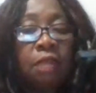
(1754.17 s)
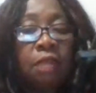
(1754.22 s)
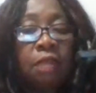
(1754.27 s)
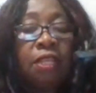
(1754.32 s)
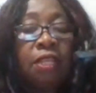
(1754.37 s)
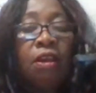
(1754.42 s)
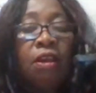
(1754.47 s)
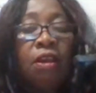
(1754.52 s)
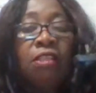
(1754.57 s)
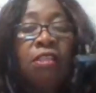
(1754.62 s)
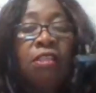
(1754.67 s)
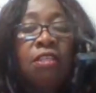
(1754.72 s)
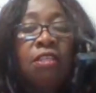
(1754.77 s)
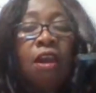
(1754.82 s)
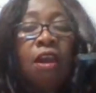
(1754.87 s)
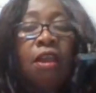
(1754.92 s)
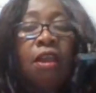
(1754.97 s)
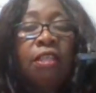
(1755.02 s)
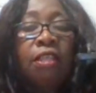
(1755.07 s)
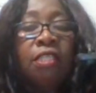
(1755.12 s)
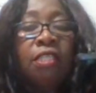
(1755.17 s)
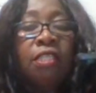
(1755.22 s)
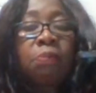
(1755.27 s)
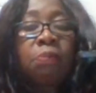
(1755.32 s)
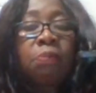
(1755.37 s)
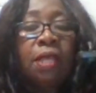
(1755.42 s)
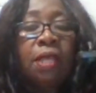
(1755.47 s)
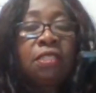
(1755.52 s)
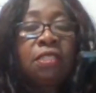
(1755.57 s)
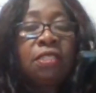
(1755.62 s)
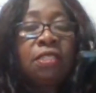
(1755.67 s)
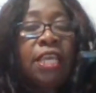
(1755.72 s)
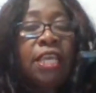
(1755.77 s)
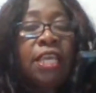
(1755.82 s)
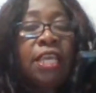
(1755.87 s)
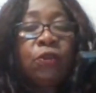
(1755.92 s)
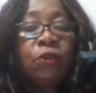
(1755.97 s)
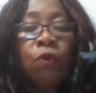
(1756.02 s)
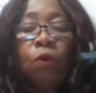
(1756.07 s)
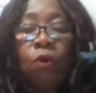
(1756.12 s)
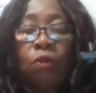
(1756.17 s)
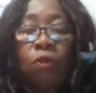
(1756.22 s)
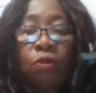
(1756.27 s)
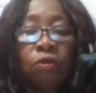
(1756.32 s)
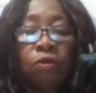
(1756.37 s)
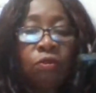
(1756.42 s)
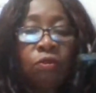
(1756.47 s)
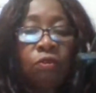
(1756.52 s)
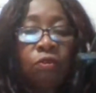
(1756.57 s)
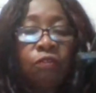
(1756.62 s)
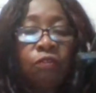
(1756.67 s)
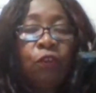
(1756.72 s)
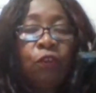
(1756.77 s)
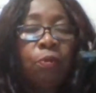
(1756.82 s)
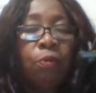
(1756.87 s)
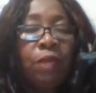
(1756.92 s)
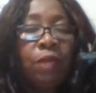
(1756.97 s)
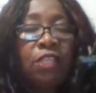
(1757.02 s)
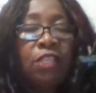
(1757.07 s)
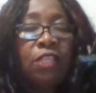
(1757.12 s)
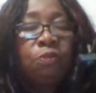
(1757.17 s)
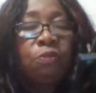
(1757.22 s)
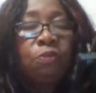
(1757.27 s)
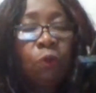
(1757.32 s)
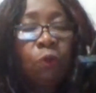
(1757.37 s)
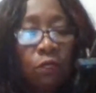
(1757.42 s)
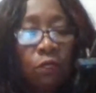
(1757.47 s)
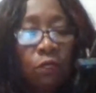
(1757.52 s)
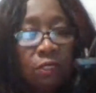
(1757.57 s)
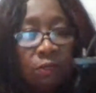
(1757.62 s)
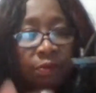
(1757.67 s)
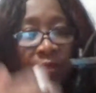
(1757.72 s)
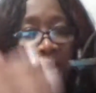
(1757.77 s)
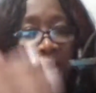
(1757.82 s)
And may the gods and goddesses bless and thank you all for your many support